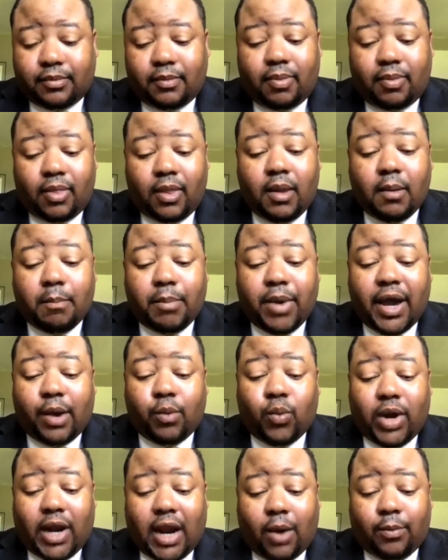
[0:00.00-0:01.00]
But
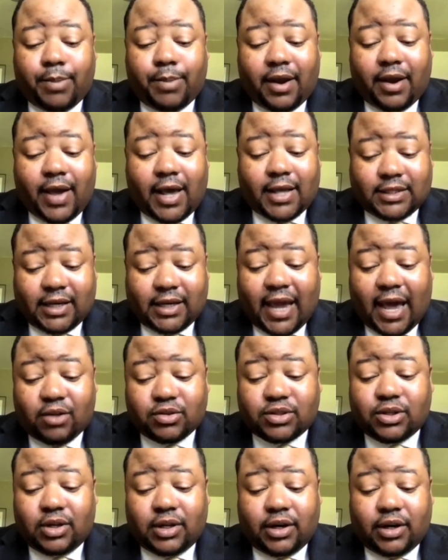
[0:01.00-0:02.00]
as a
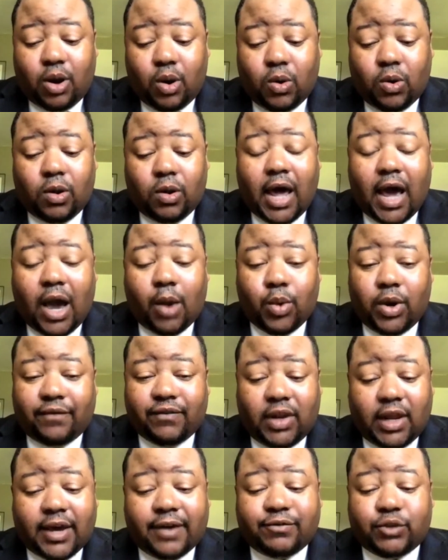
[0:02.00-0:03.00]
council in whole, I would have
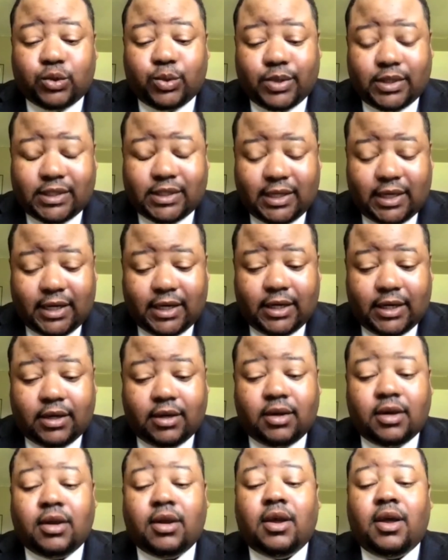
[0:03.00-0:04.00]
loved to have seen
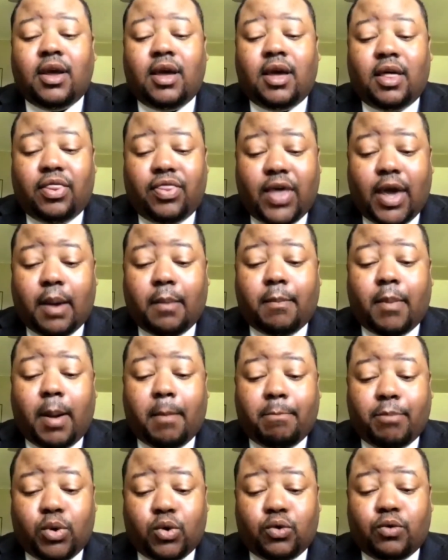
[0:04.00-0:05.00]
them
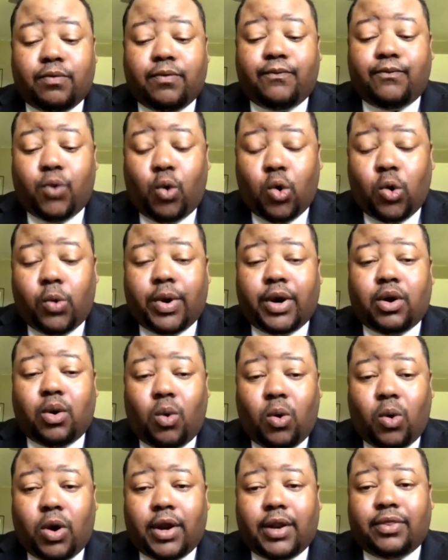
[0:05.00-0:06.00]
move forward
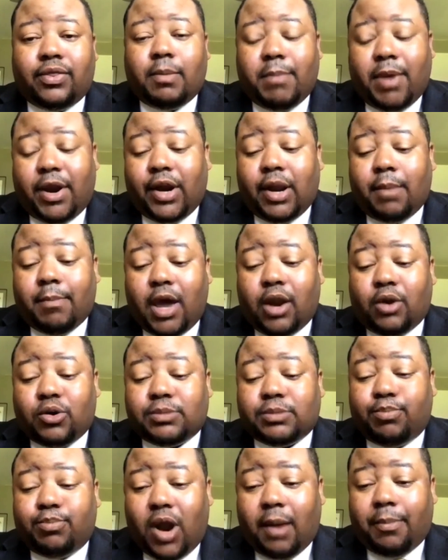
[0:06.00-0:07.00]
on the Marion Meadows
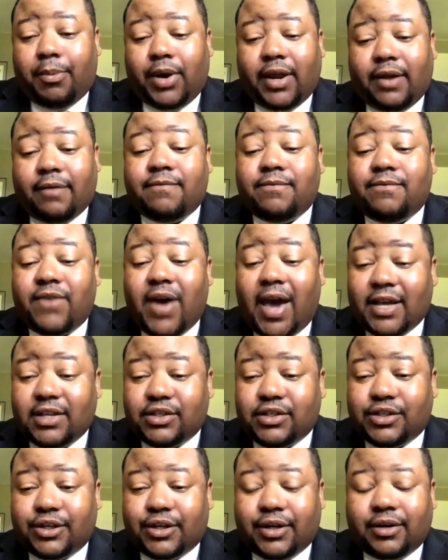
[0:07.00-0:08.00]
property
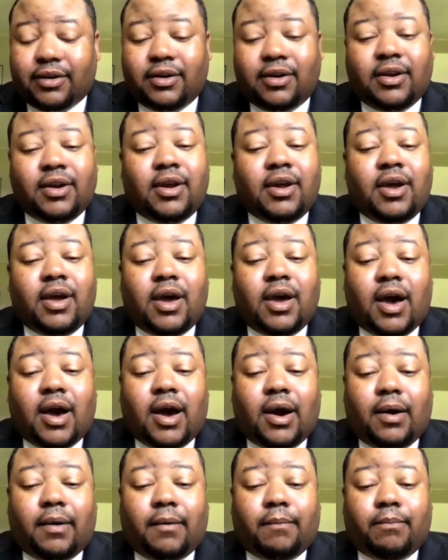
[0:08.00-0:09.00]
faster
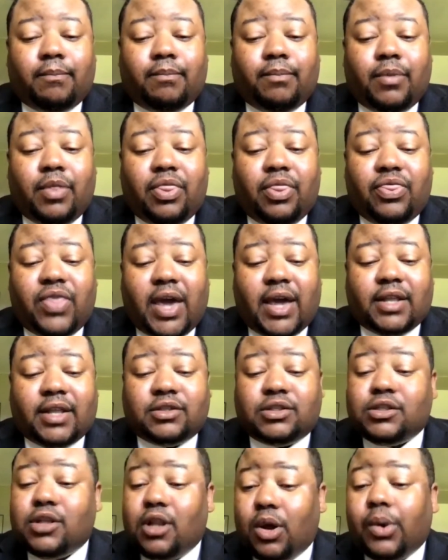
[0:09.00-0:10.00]
than
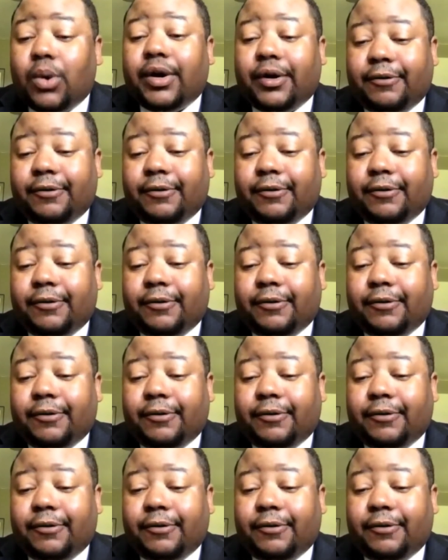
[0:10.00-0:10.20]
slower.